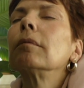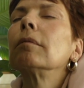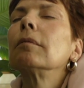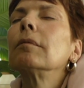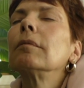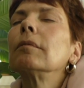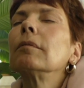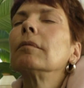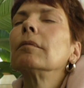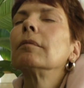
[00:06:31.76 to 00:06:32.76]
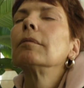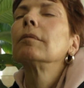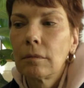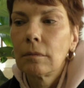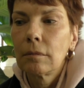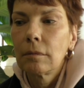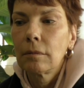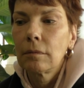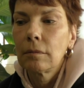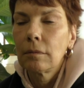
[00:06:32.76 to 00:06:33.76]

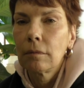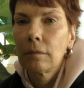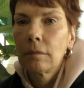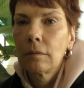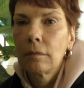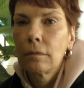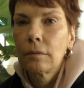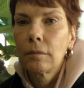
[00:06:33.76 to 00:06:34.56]
Nothing is said.